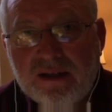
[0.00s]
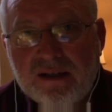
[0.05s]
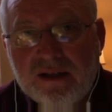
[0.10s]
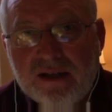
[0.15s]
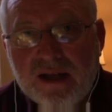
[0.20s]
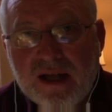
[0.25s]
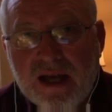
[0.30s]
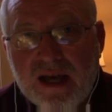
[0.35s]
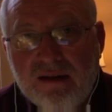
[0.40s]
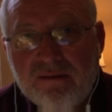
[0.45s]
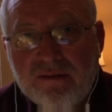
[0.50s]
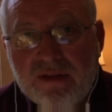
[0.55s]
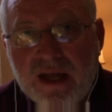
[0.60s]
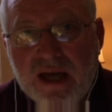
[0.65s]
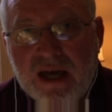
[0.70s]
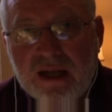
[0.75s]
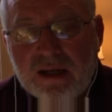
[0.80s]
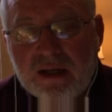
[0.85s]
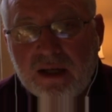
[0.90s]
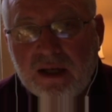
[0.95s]
Do you have
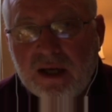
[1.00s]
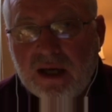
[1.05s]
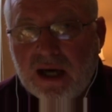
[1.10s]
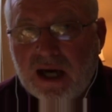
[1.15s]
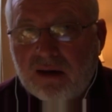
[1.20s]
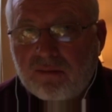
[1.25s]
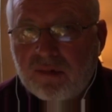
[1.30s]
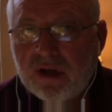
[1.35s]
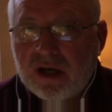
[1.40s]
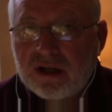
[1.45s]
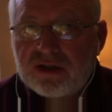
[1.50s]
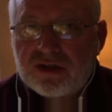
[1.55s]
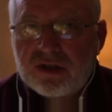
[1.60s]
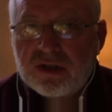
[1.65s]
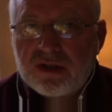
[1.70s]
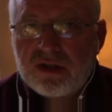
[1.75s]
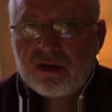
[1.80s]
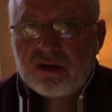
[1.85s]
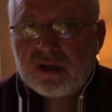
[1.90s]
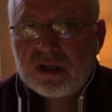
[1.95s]
that? I'm not
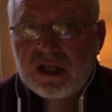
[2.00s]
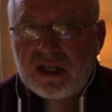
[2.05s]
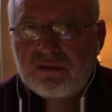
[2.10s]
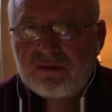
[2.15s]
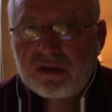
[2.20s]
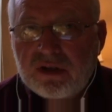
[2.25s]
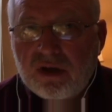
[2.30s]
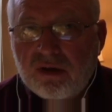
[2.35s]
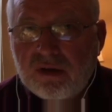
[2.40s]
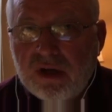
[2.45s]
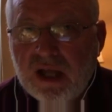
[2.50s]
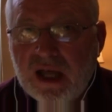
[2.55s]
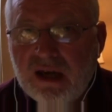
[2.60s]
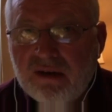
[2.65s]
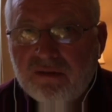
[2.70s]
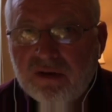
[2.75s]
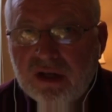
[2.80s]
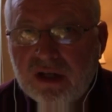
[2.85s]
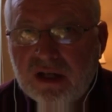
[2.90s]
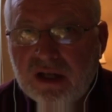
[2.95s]
sure you can even go to
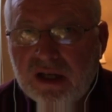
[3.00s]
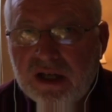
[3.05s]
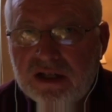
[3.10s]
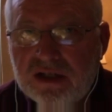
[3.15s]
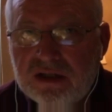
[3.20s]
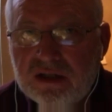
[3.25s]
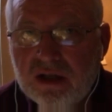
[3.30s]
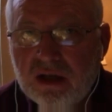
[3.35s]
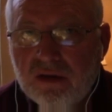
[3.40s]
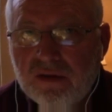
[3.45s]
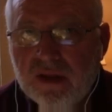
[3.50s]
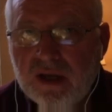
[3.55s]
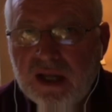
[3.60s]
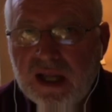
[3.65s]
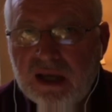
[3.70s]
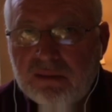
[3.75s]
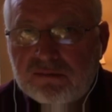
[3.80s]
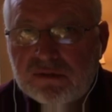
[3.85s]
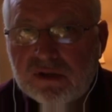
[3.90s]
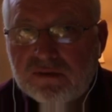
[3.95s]
heaven unless you know the
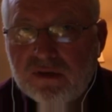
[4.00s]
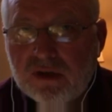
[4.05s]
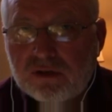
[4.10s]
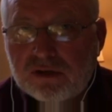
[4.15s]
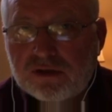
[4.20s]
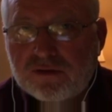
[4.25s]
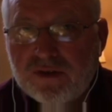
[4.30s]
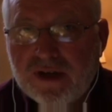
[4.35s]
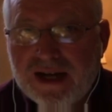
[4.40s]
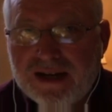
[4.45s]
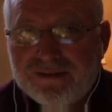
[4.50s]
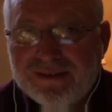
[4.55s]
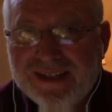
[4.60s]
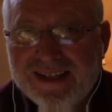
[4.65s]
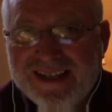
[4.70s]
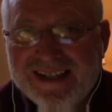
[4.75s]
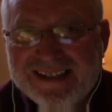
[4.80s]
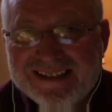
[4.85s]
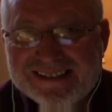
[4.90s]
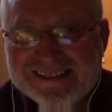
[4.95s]
names of those 5
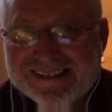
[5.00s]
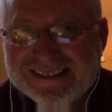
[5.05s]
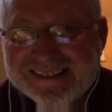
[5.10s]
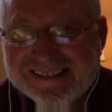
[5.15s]
kings.